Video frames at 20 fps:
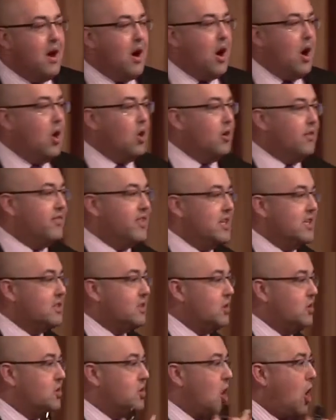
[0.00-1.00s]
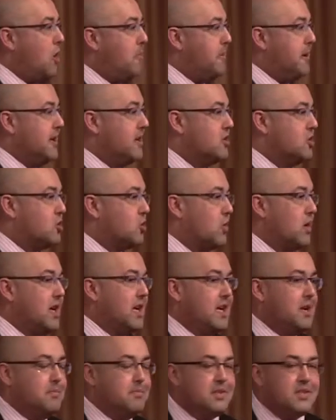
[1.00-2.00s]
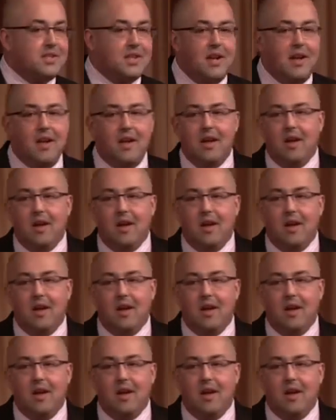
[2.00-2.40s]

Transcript: all of these utopian dreams,